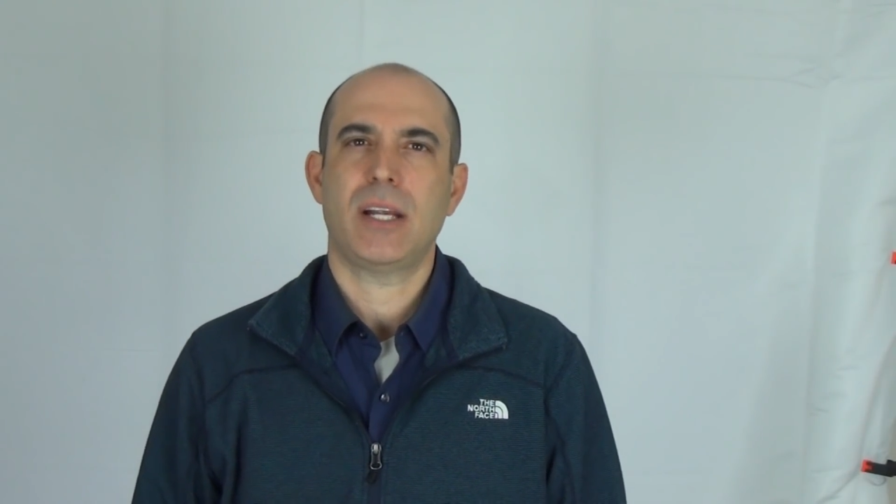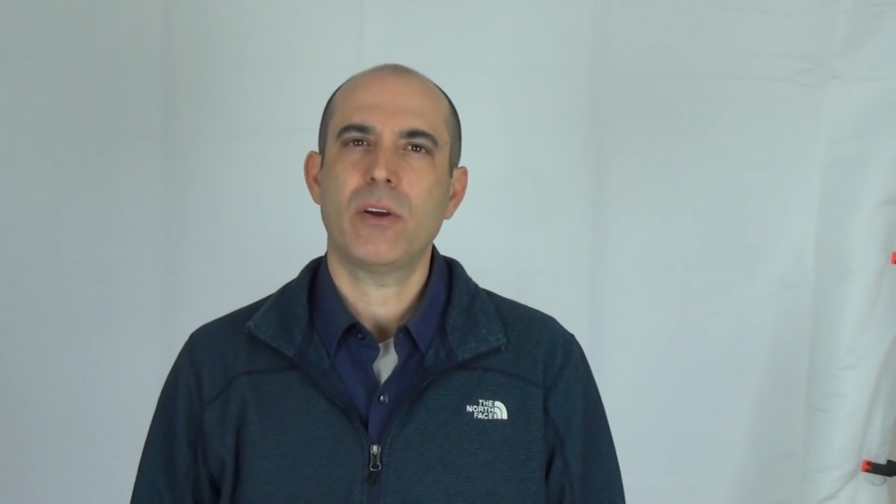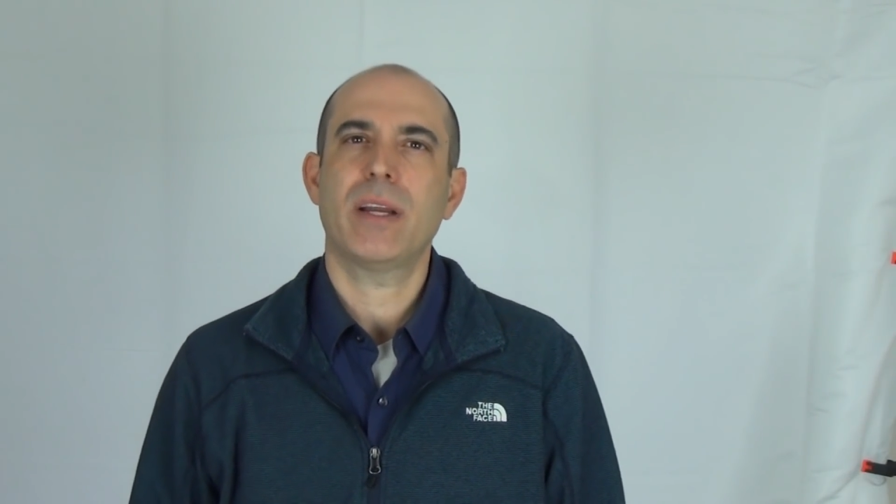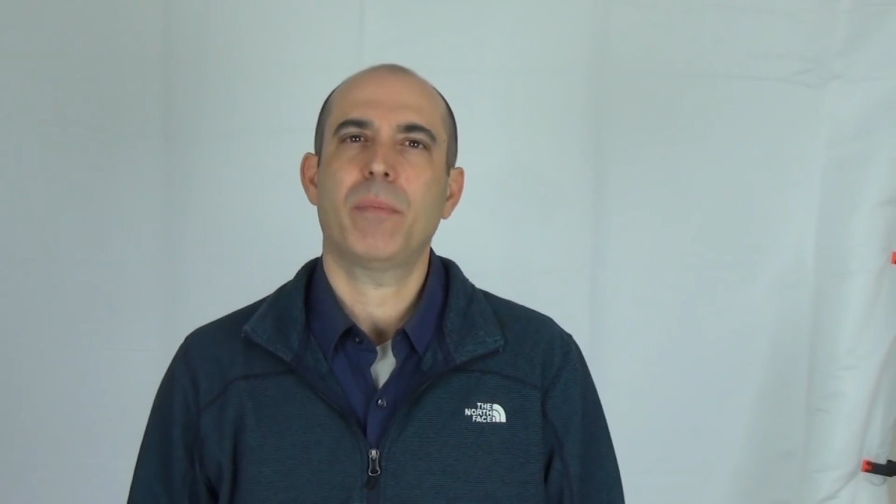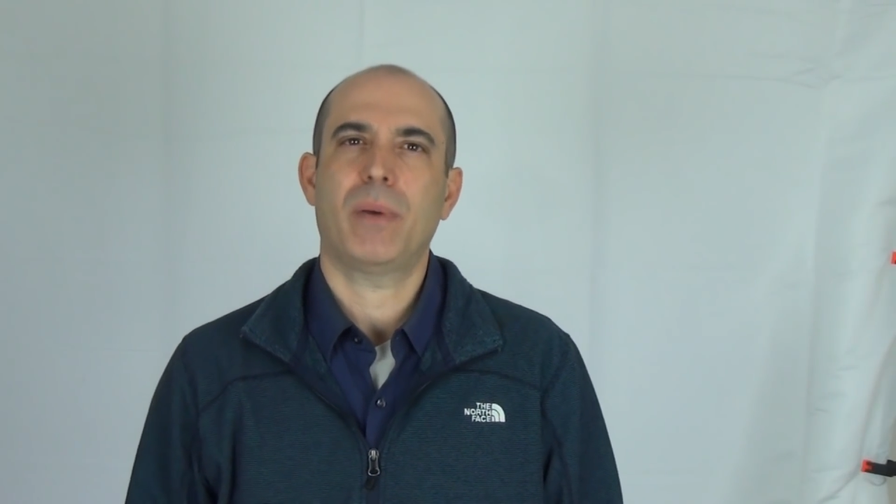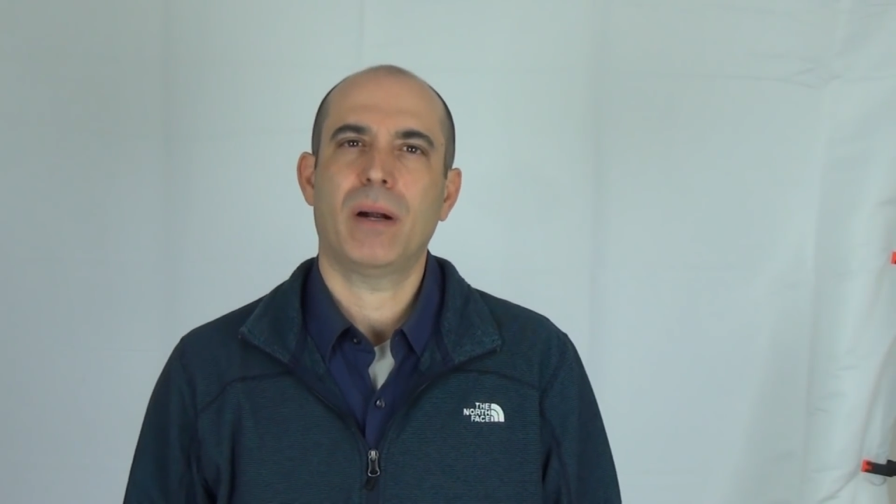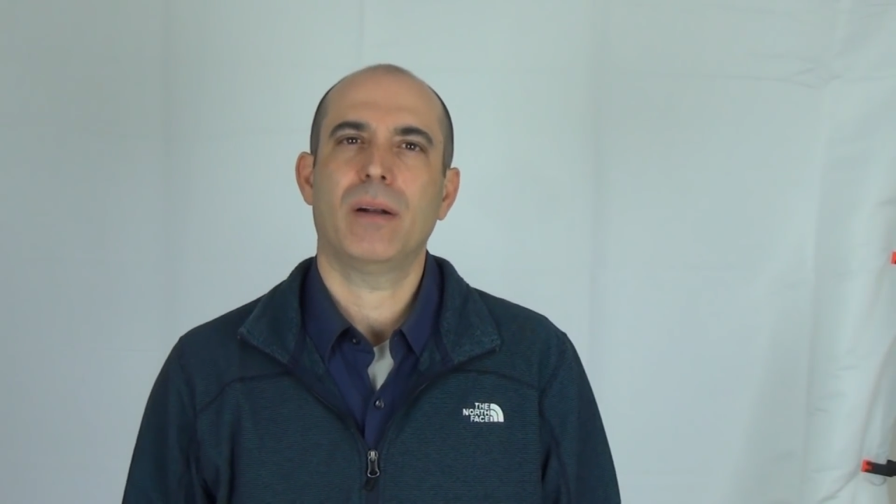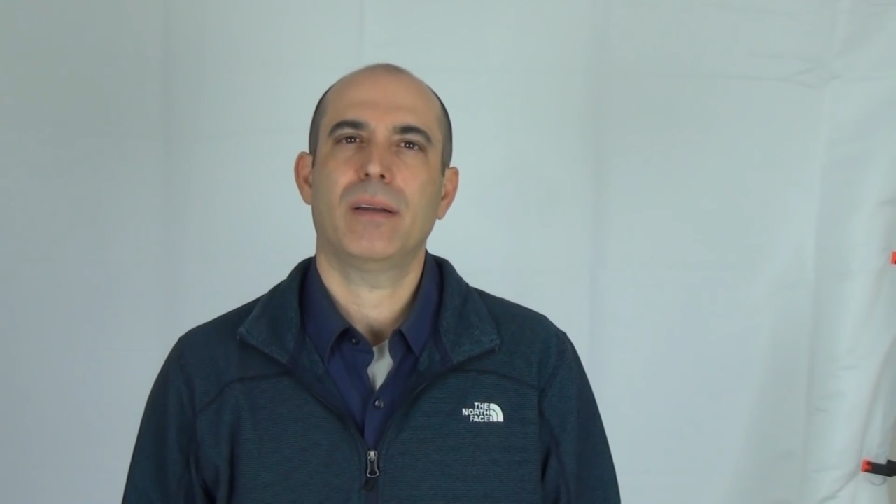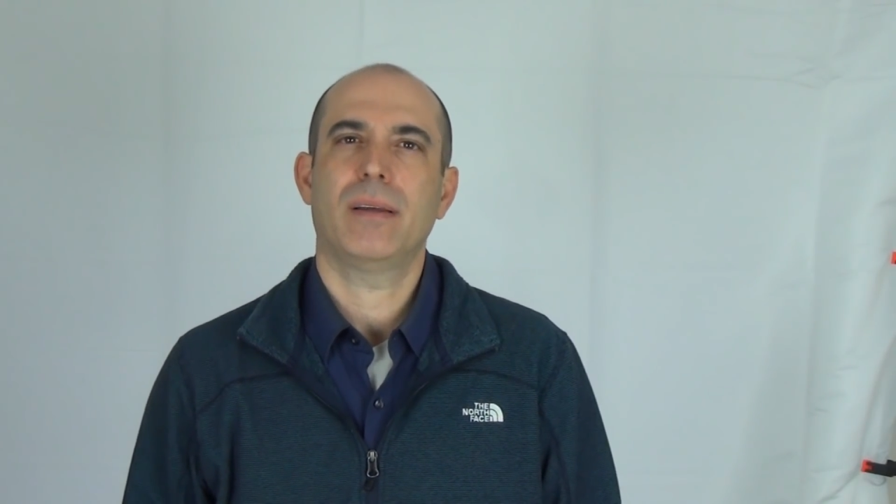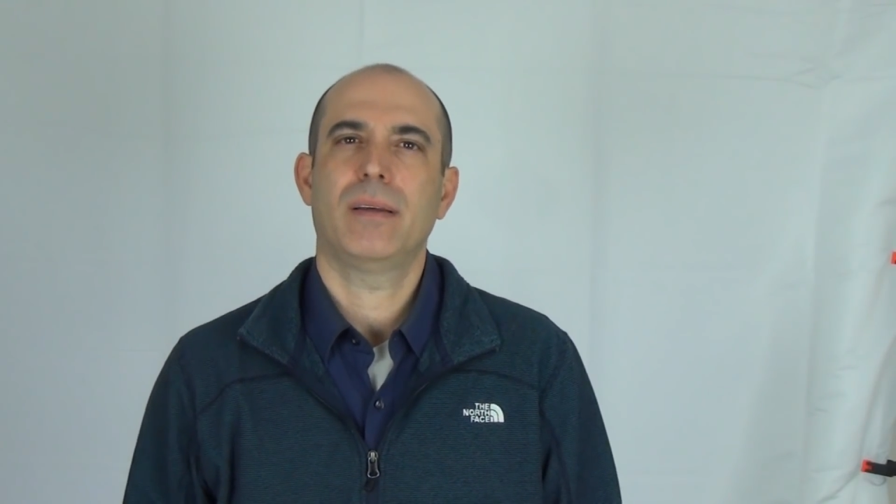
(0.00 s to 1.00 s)
tearing
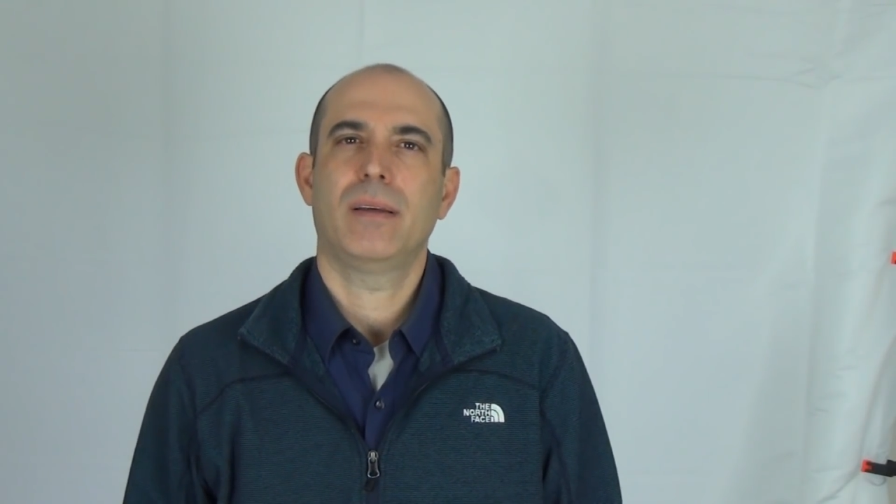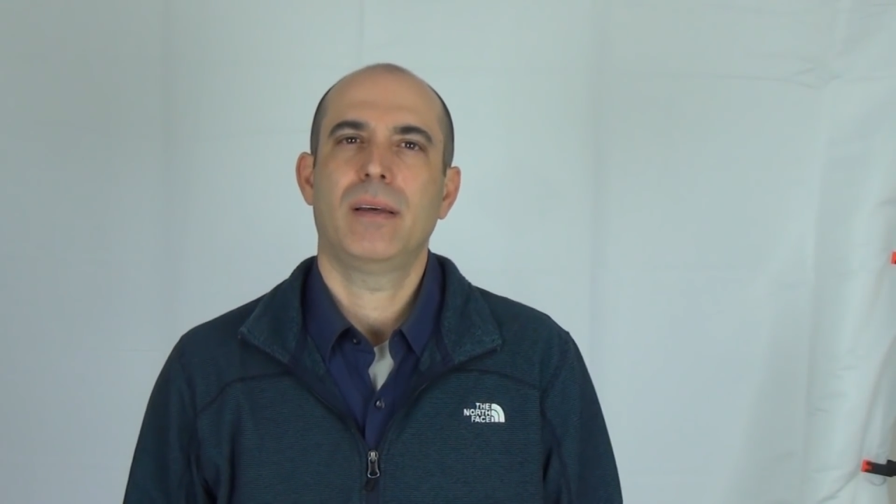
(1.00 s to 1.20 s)
apart